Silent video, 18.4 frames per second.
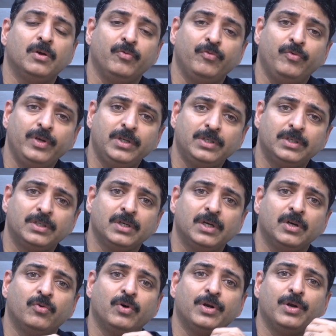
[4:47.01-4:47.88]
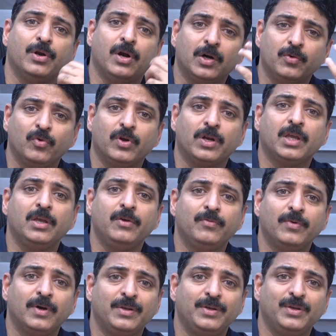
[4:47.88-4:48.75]
which were not
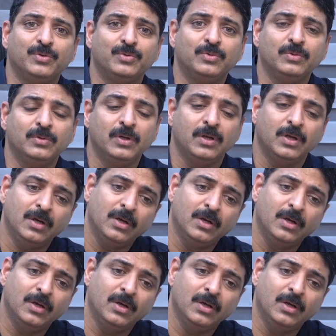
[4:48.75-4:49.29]
working for you,